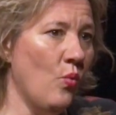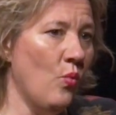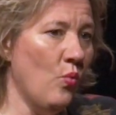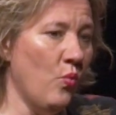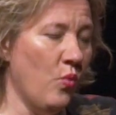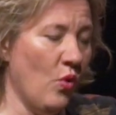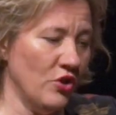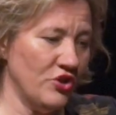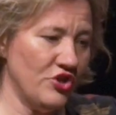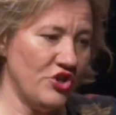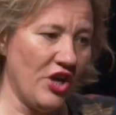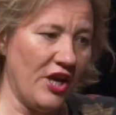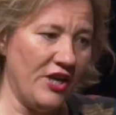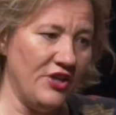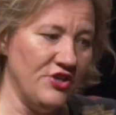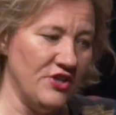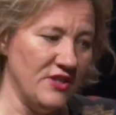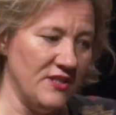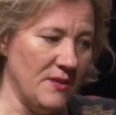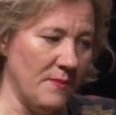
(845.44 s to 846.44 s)
what
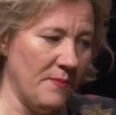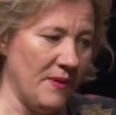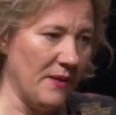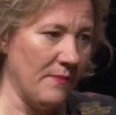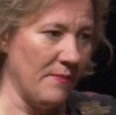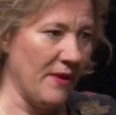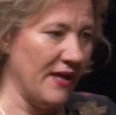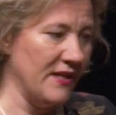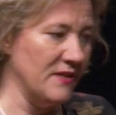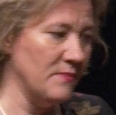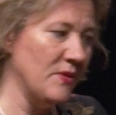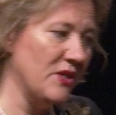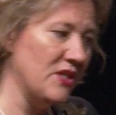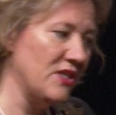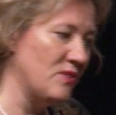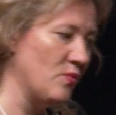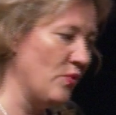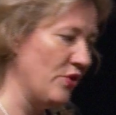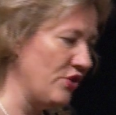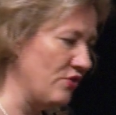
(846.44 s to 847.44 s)
changes are being made,
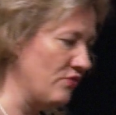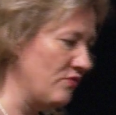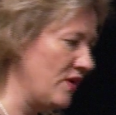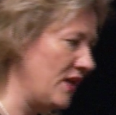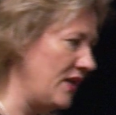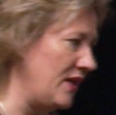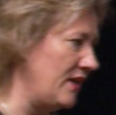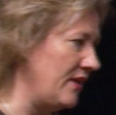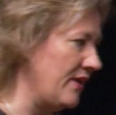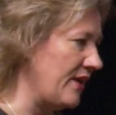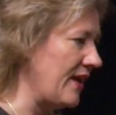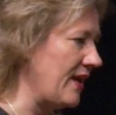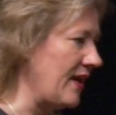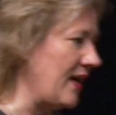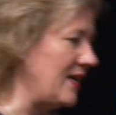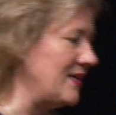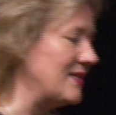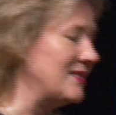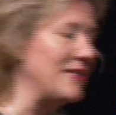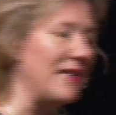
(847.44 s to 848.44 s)
because what you're really looking
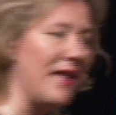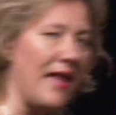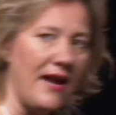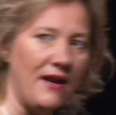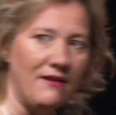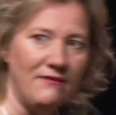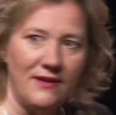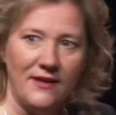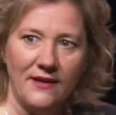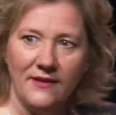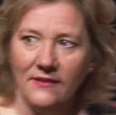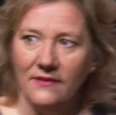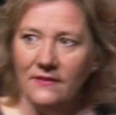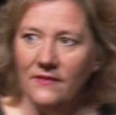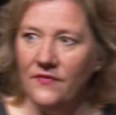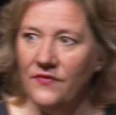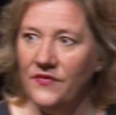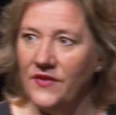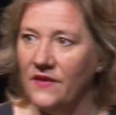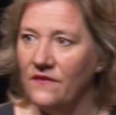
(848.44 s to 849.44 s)
at is layering
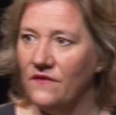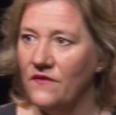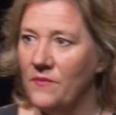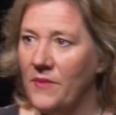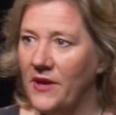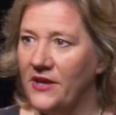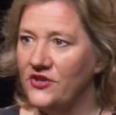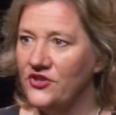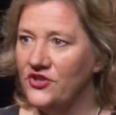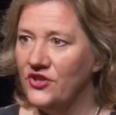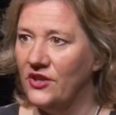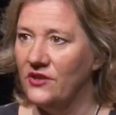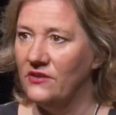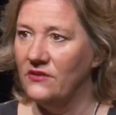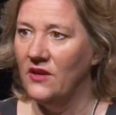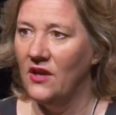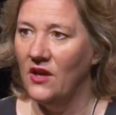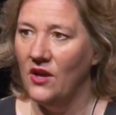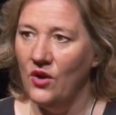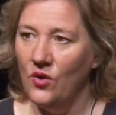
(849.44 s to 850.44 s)
the information.
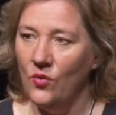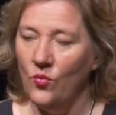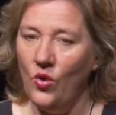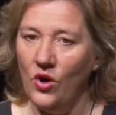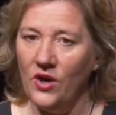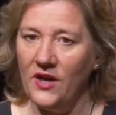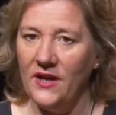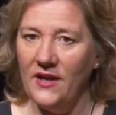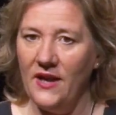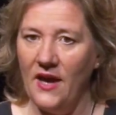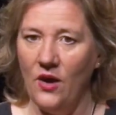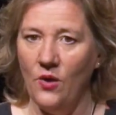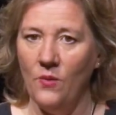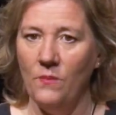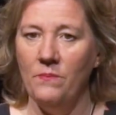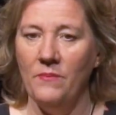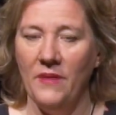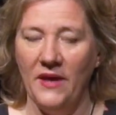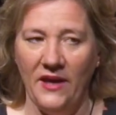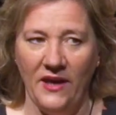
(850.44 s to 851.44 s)
What can
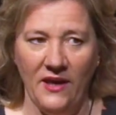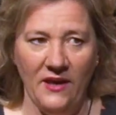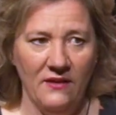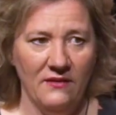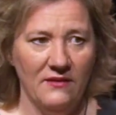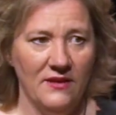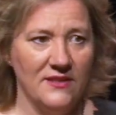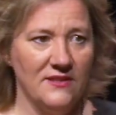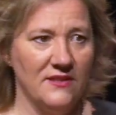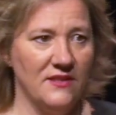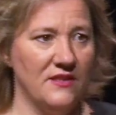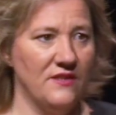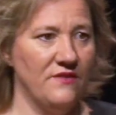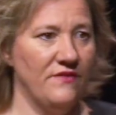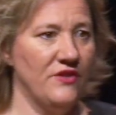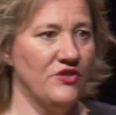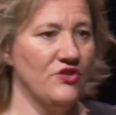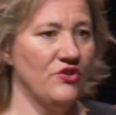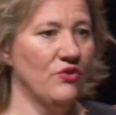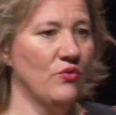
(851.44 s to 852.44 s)
help me as an
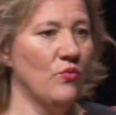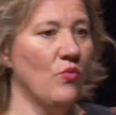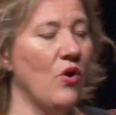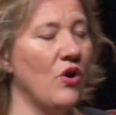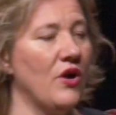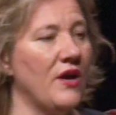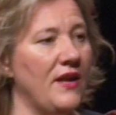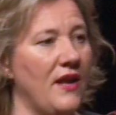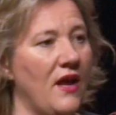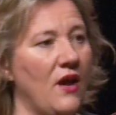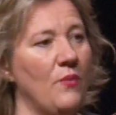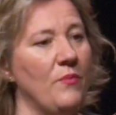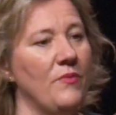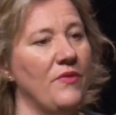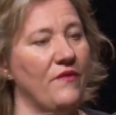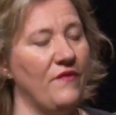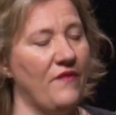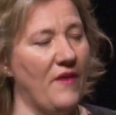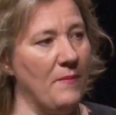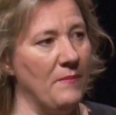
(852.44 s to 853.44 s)
individual? What can help
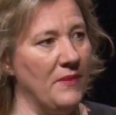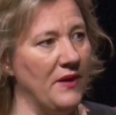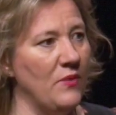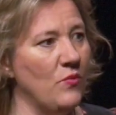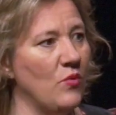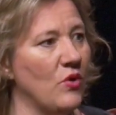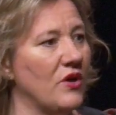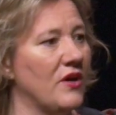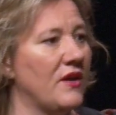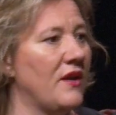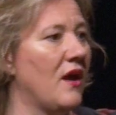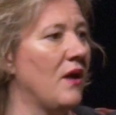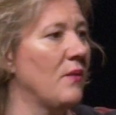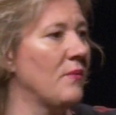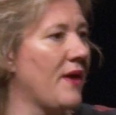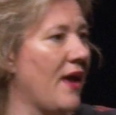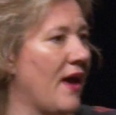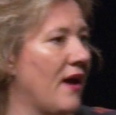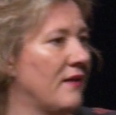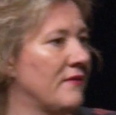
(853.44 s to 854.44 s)
the family? What can
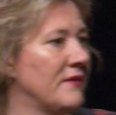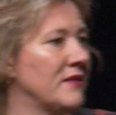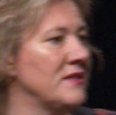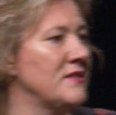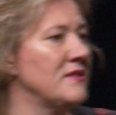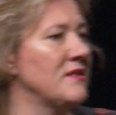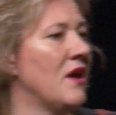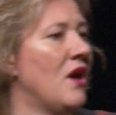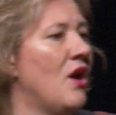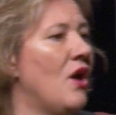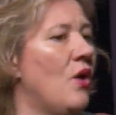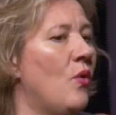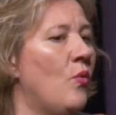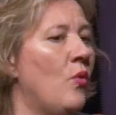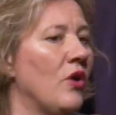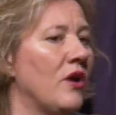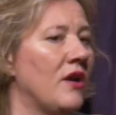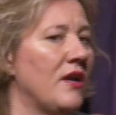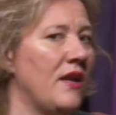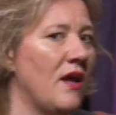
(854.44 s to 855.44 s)
help carers?
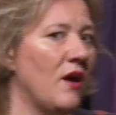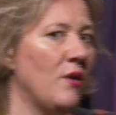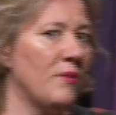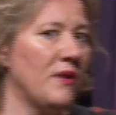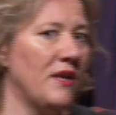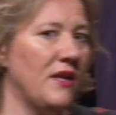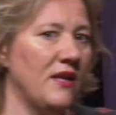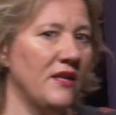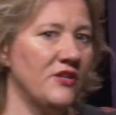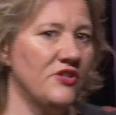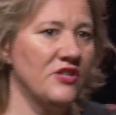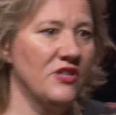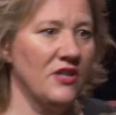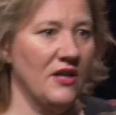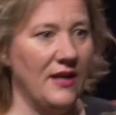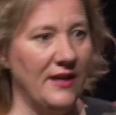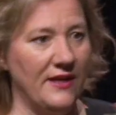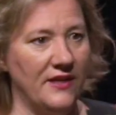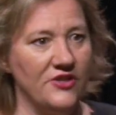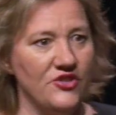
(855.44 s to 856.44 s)
What can help
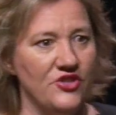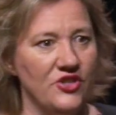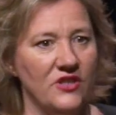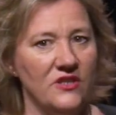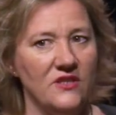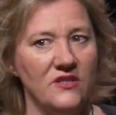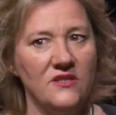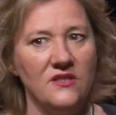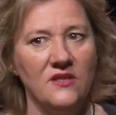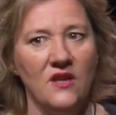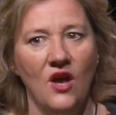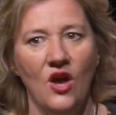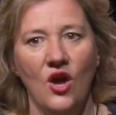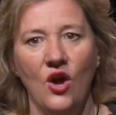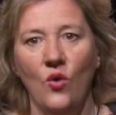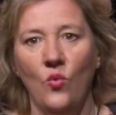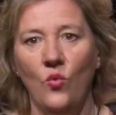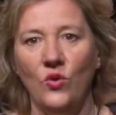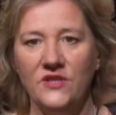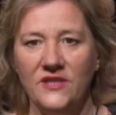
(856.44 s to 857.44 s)
clinicians?
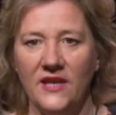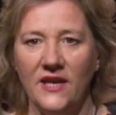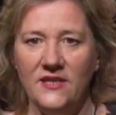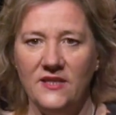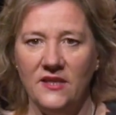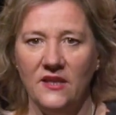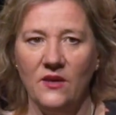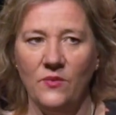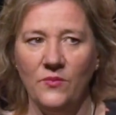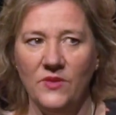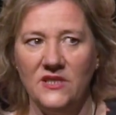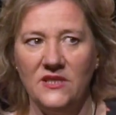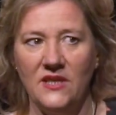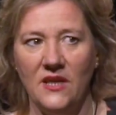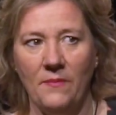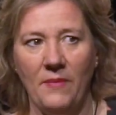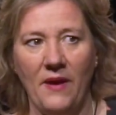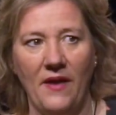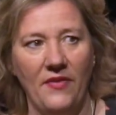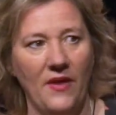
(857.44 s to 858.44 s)
What data can we see
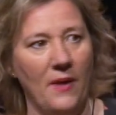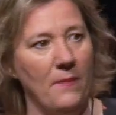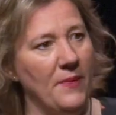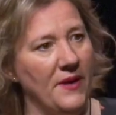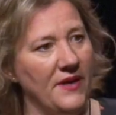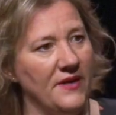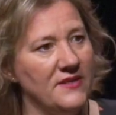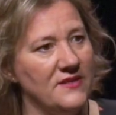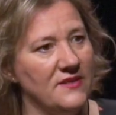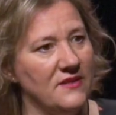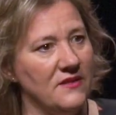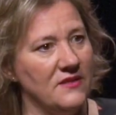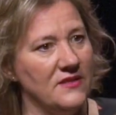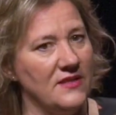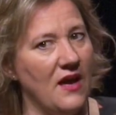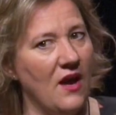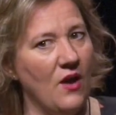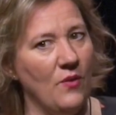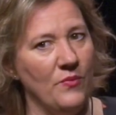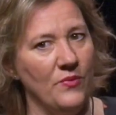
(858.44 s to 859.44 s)
about that person
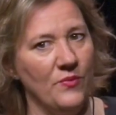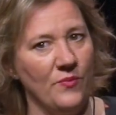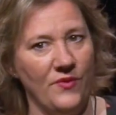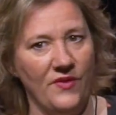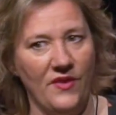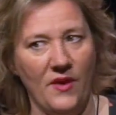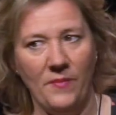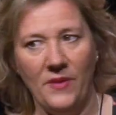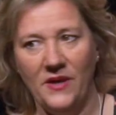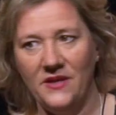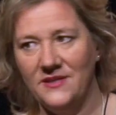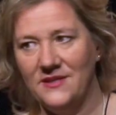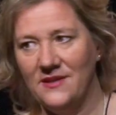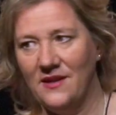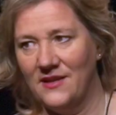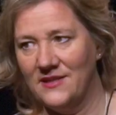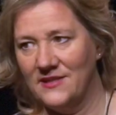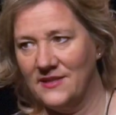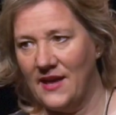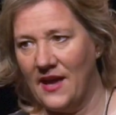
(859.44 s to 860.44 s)
to help them with their
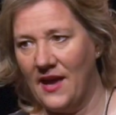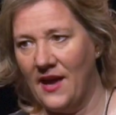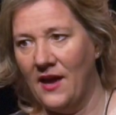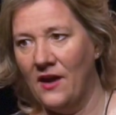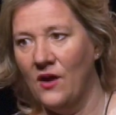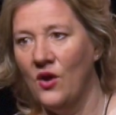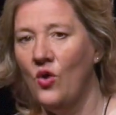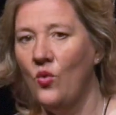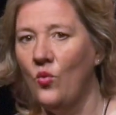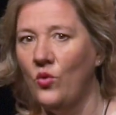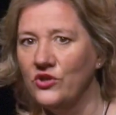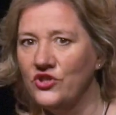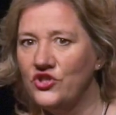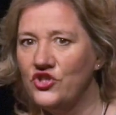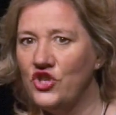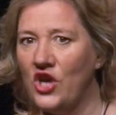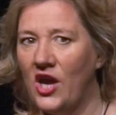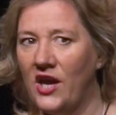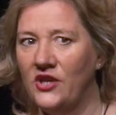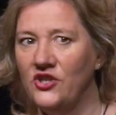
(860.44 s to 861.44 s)
personalized care? What's
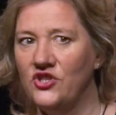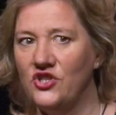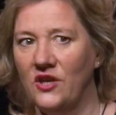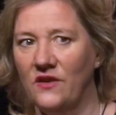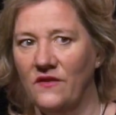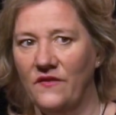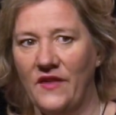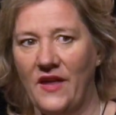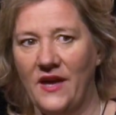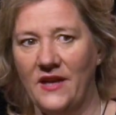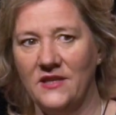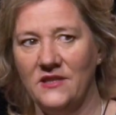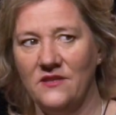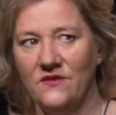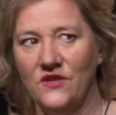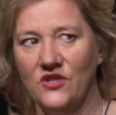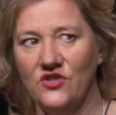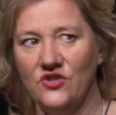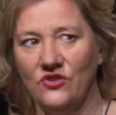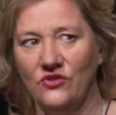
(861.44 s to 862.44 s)
changing for that
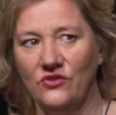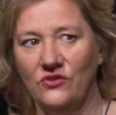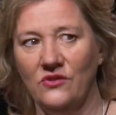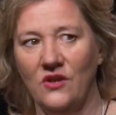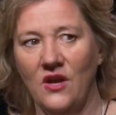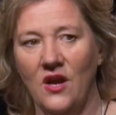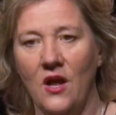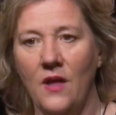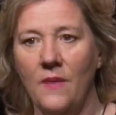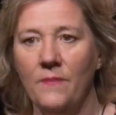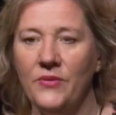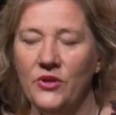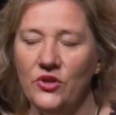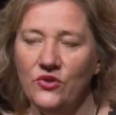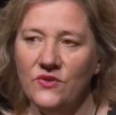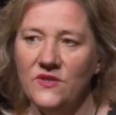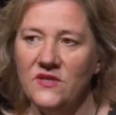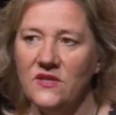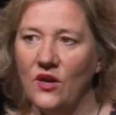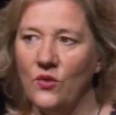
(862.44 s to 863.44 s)
individual? But
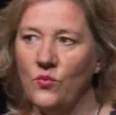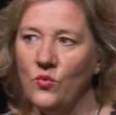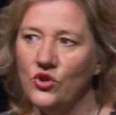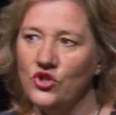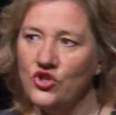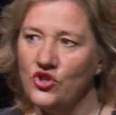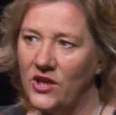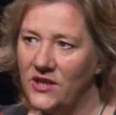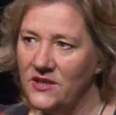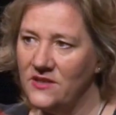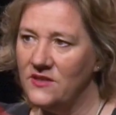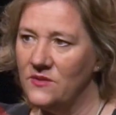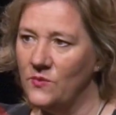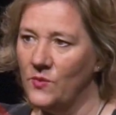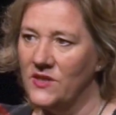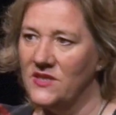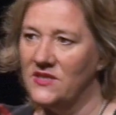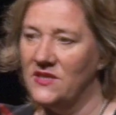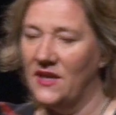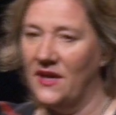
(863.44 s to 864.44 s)
also, what trends are
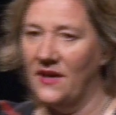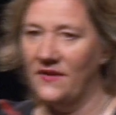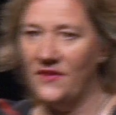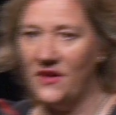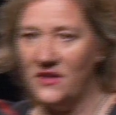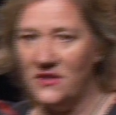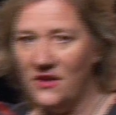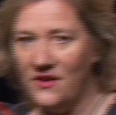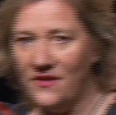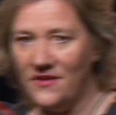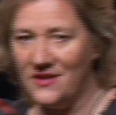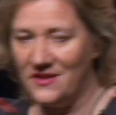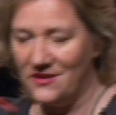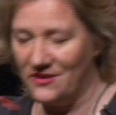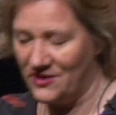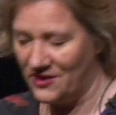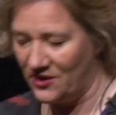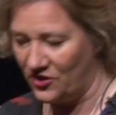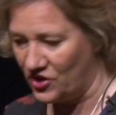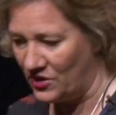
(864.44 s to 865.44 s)
we seeing? They're doing this
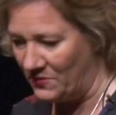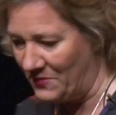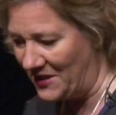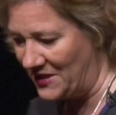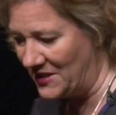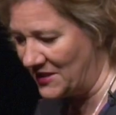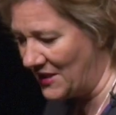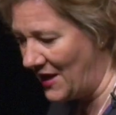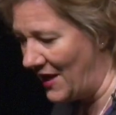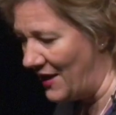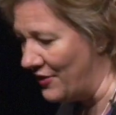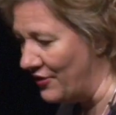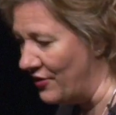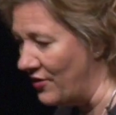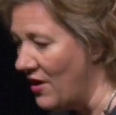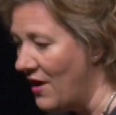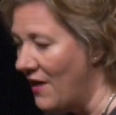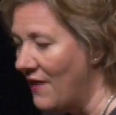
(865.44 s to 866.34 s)
on such a mass scale